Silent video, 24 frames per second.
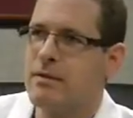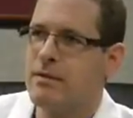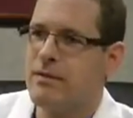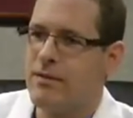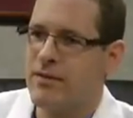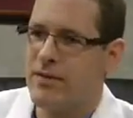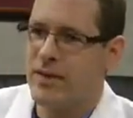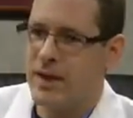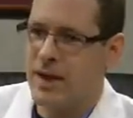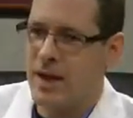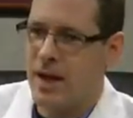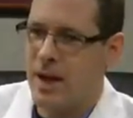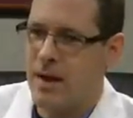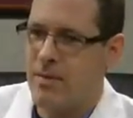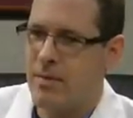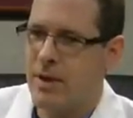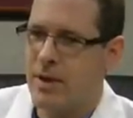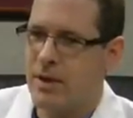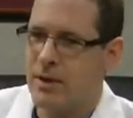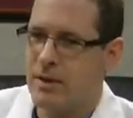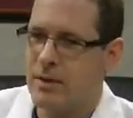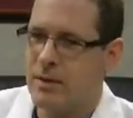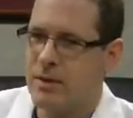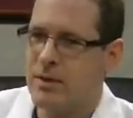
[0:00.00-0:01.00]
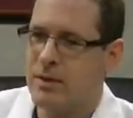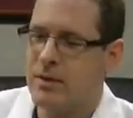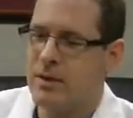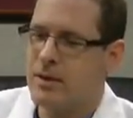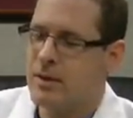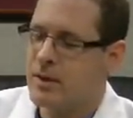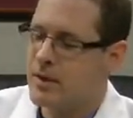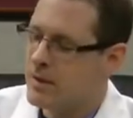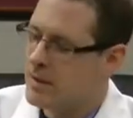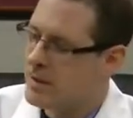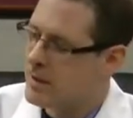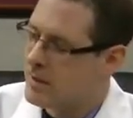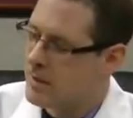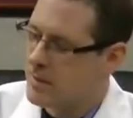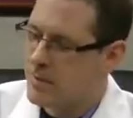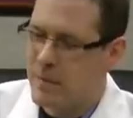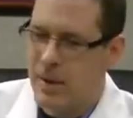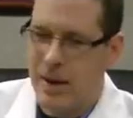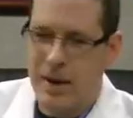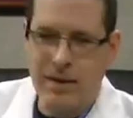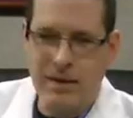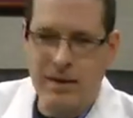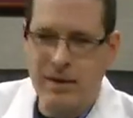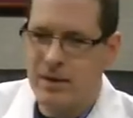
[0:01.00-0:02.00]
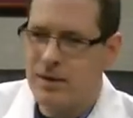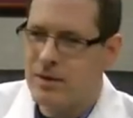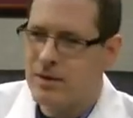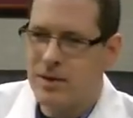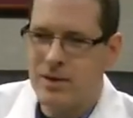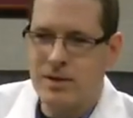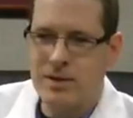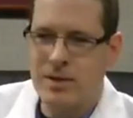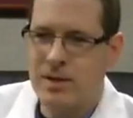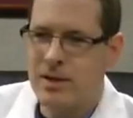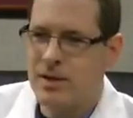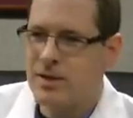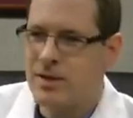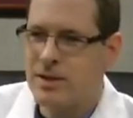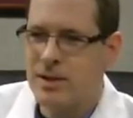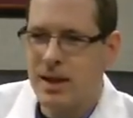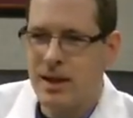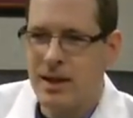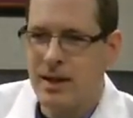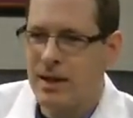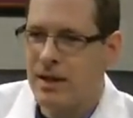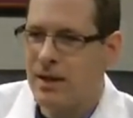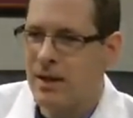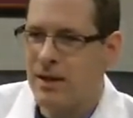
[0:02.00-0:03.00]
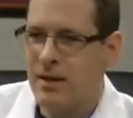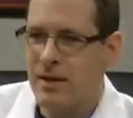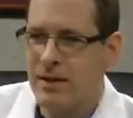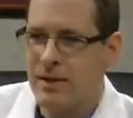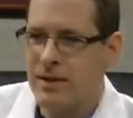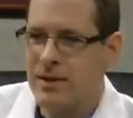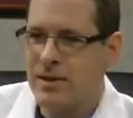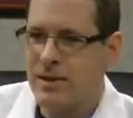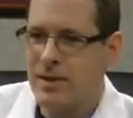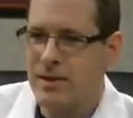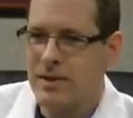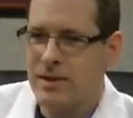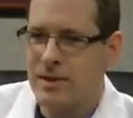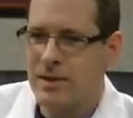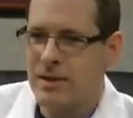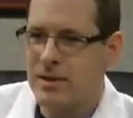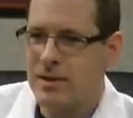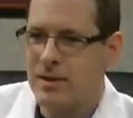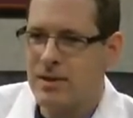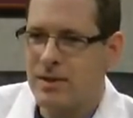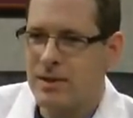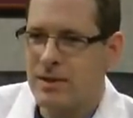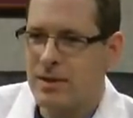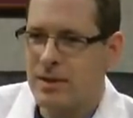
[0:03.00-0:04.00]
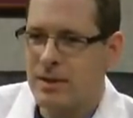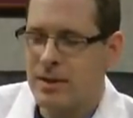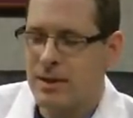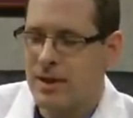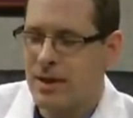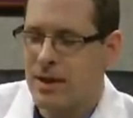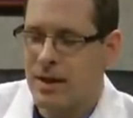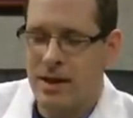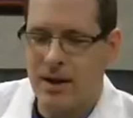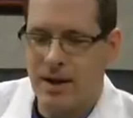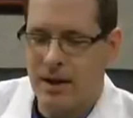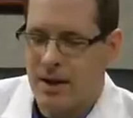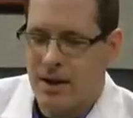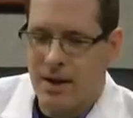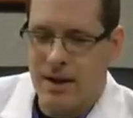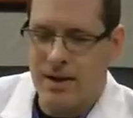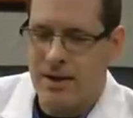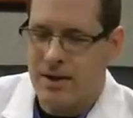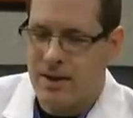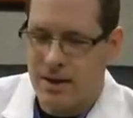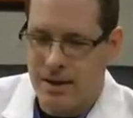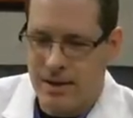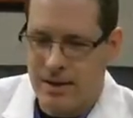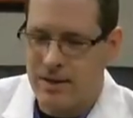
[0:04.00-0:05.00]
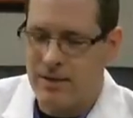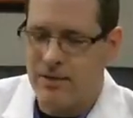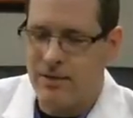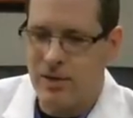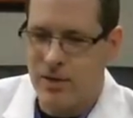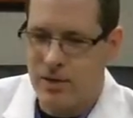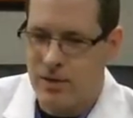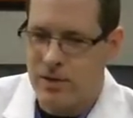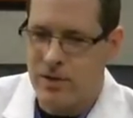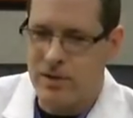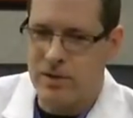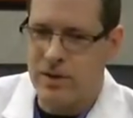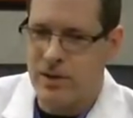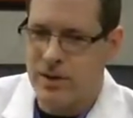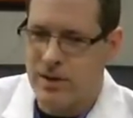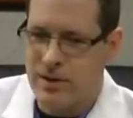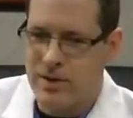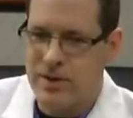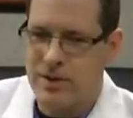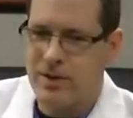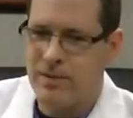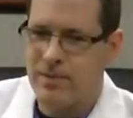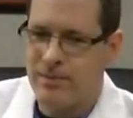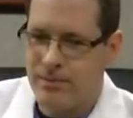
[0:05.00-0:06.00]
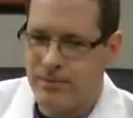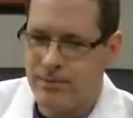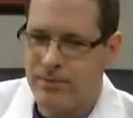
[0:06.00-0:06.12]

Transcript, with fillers: phenomenal by just these teeny little incisions. And I, I think the future is